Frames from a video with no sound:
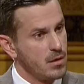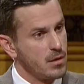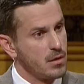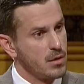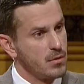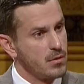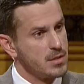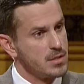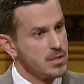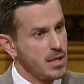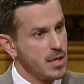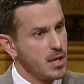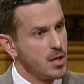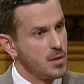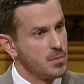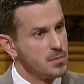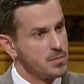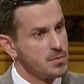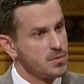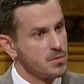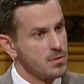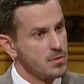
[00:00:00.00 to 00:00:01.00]
are going to
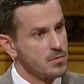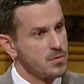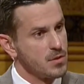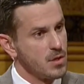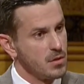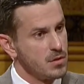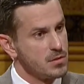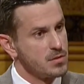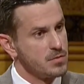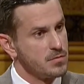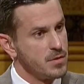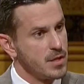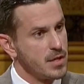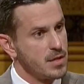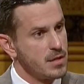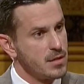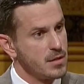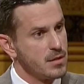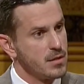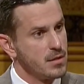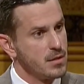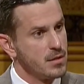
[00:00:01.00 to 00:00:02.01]
help sort of
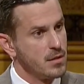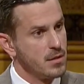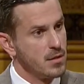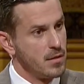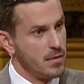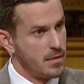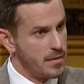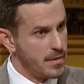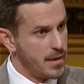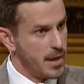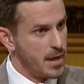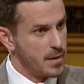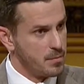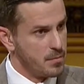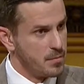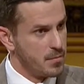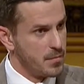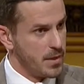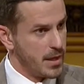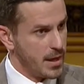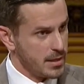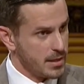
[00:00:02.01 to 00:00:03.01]
cultivate
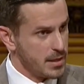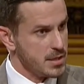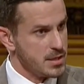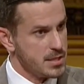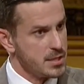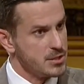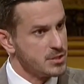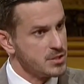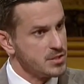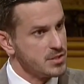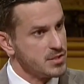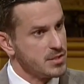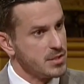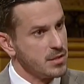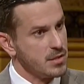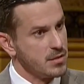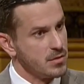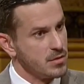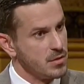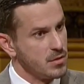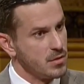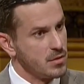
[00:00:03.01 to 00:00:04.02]
that contingency,
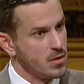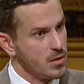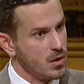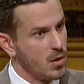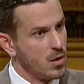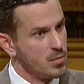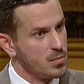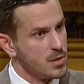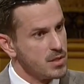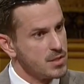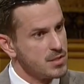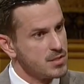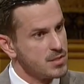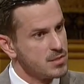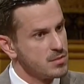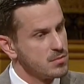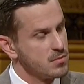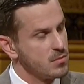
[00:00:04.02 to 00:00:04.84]
the homeless?